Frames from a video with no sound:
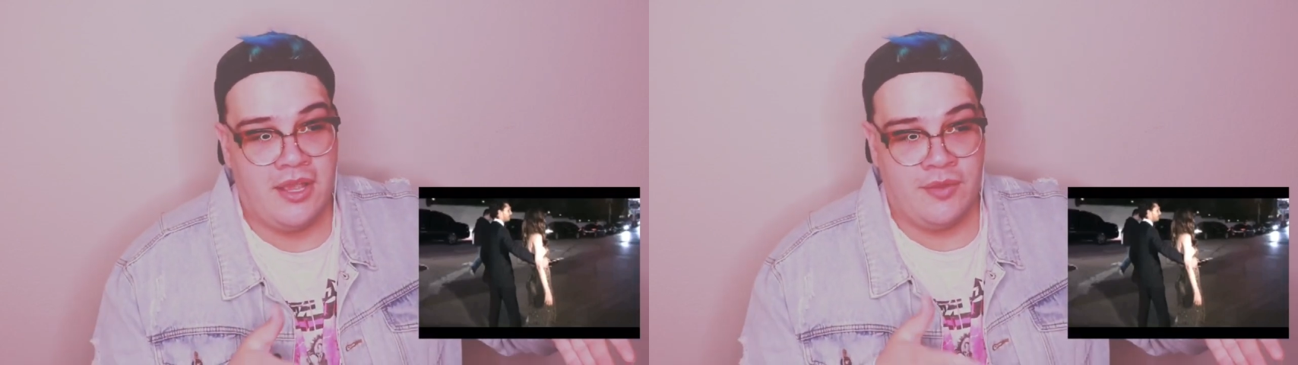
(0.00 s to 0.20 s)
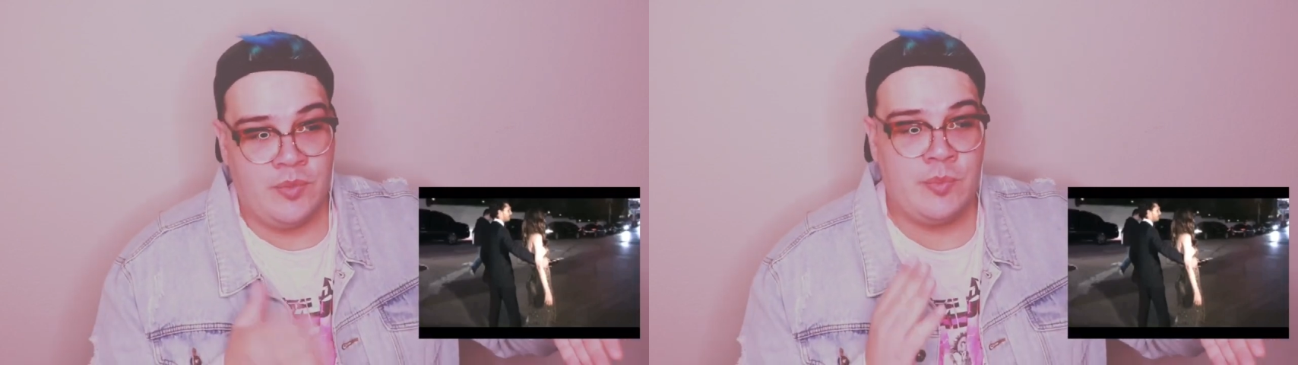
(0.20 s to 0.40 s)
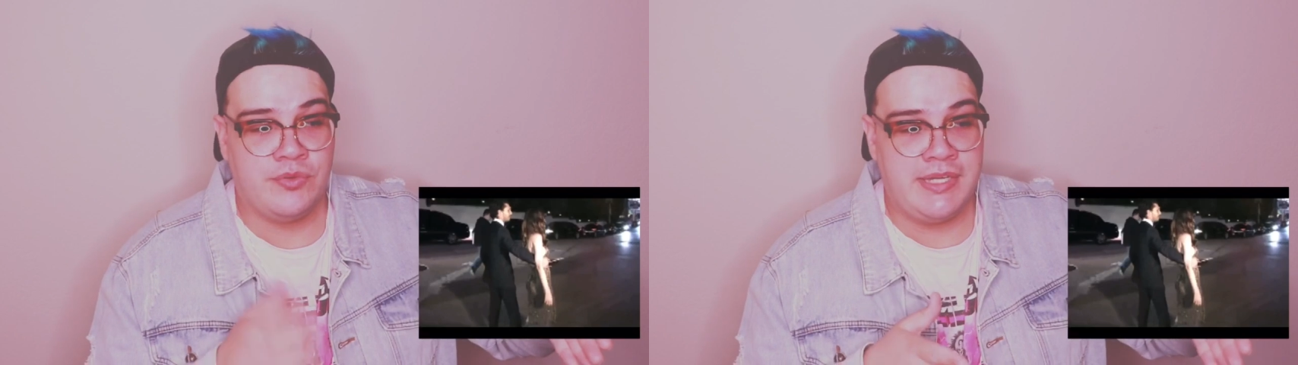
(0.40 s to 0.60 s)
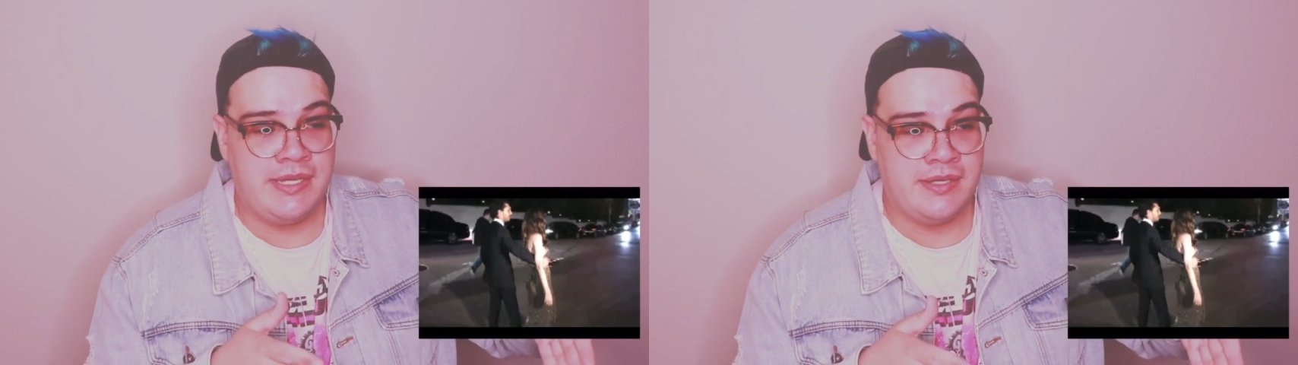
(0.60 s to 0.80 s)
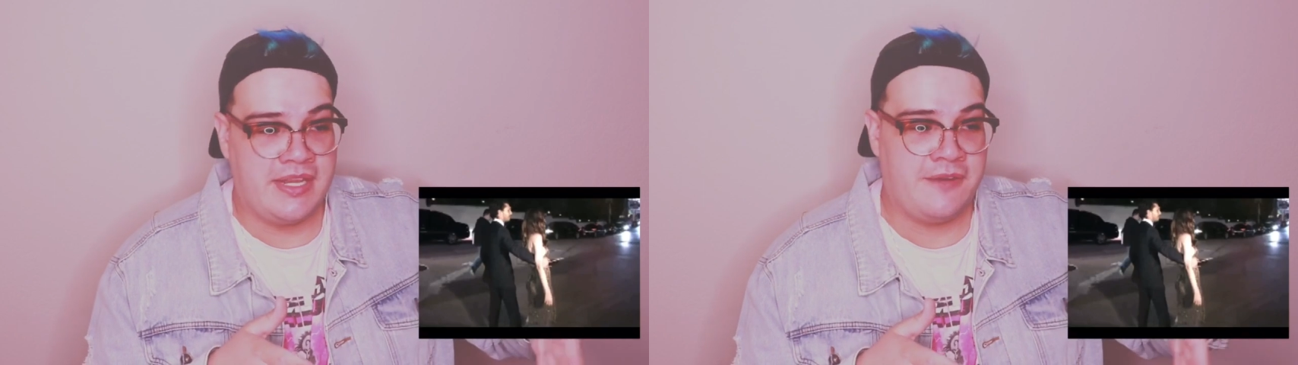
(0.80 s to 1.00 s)
I remember
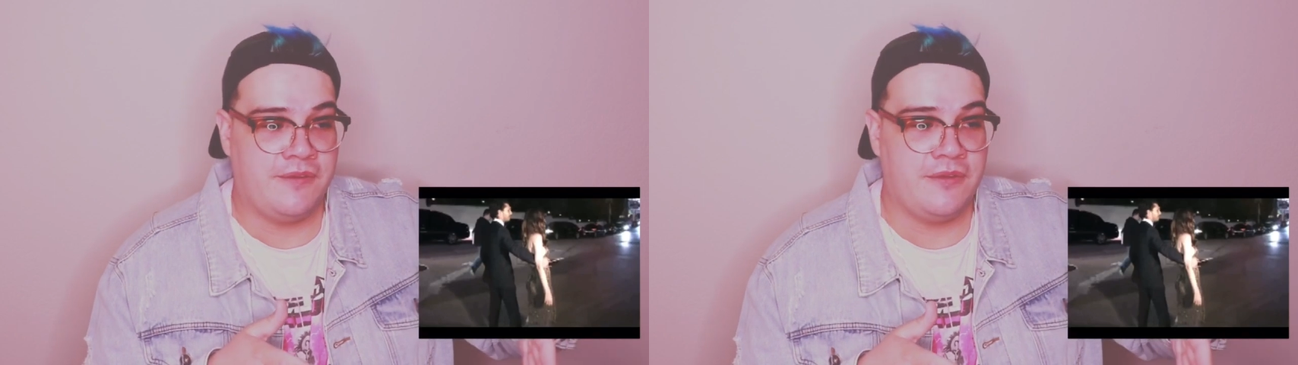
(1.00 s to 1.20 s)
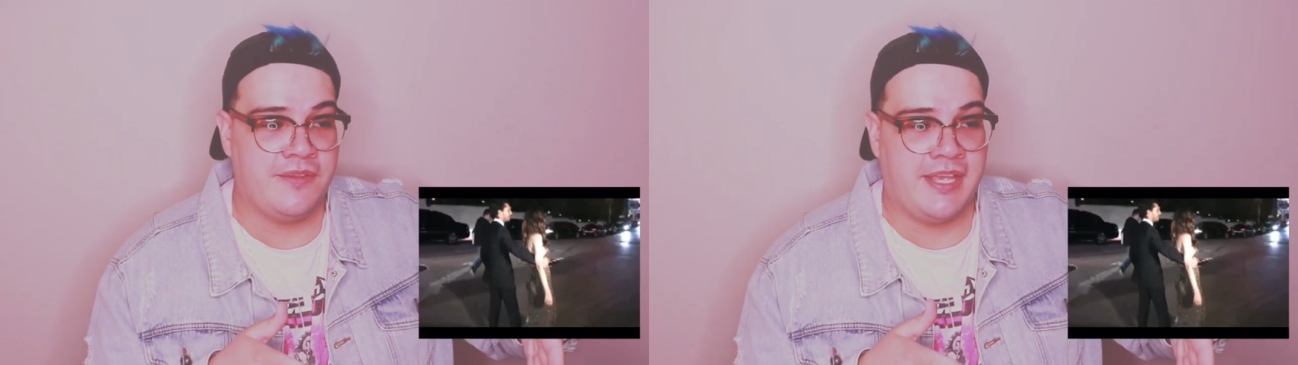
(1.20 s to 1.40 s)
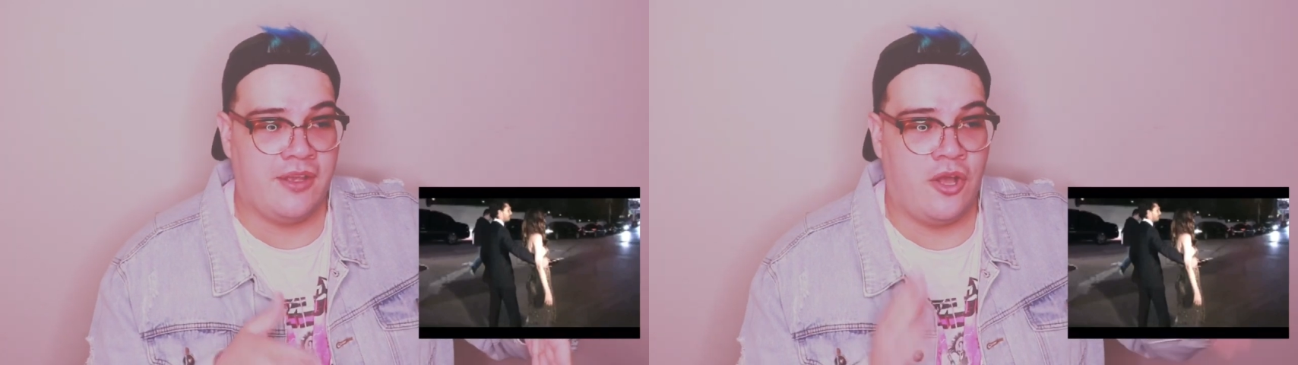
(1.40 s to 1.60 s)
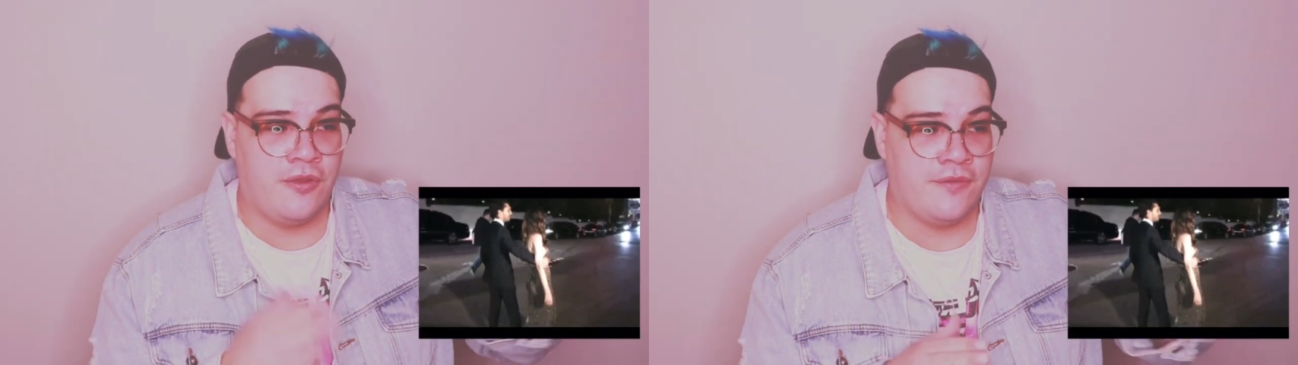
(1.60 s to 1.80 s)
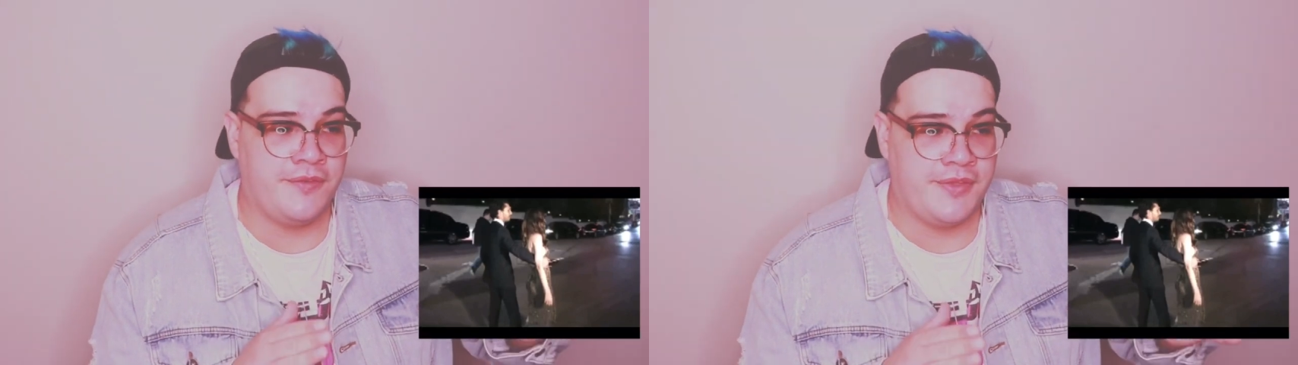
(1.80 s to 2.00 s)
reading an interview that
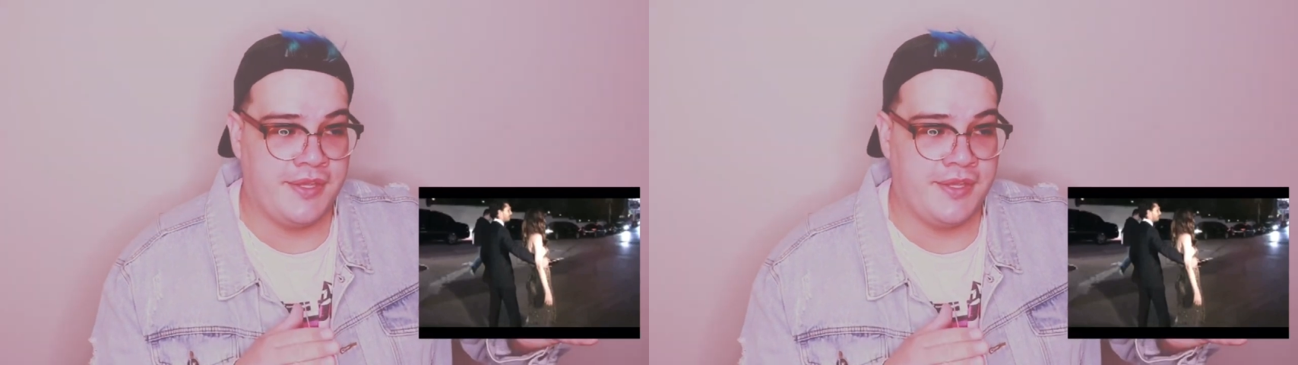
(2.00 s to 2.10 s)
all